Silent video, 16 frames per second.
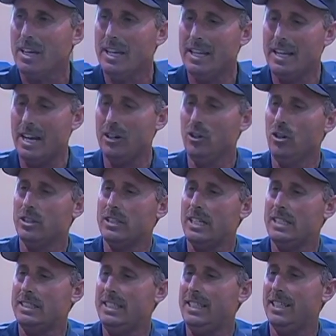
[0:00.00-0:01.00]
and I looked
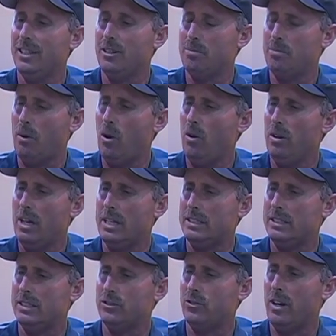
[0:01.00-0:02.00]
at the end of the pole
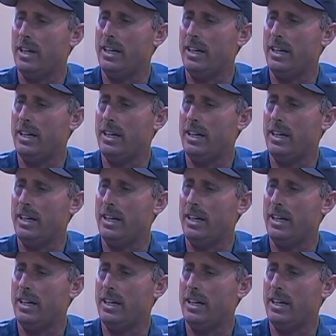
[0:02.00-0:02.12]
like this right